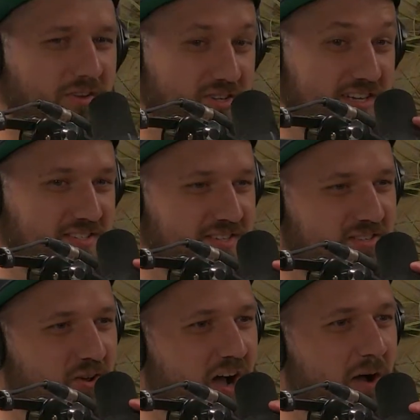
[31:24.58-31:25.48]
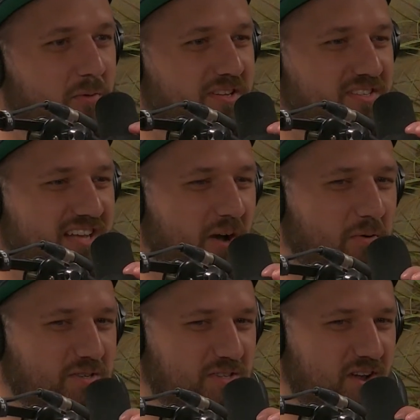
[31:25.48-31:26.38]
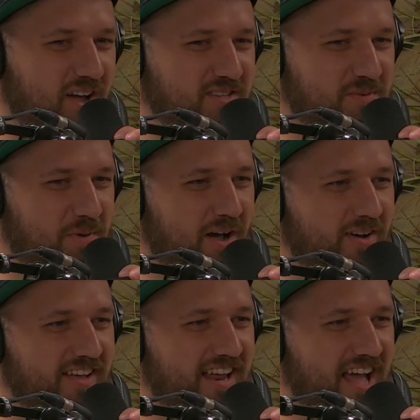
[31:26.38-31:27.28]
Jesus. No, I was nice about it, and